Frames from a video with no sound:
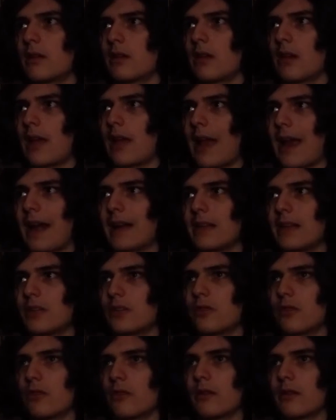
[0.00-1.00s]
had a
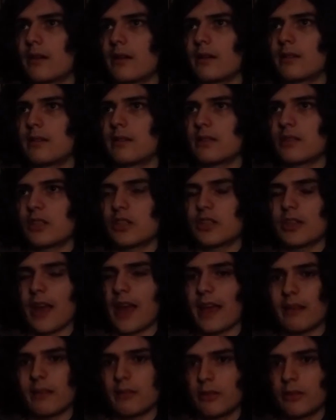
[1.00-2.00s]
certain
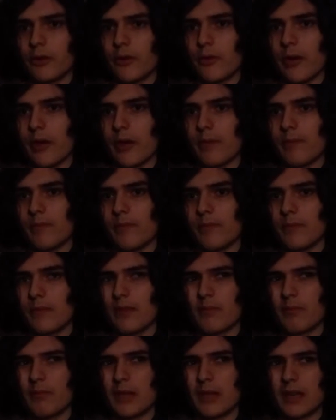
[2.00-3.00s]
style to him,
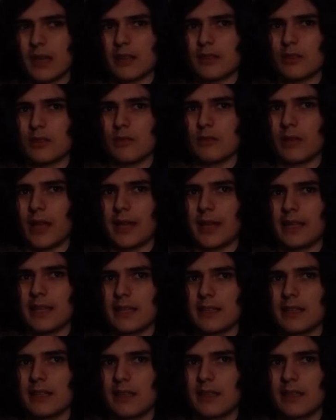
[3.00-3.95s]
because you liked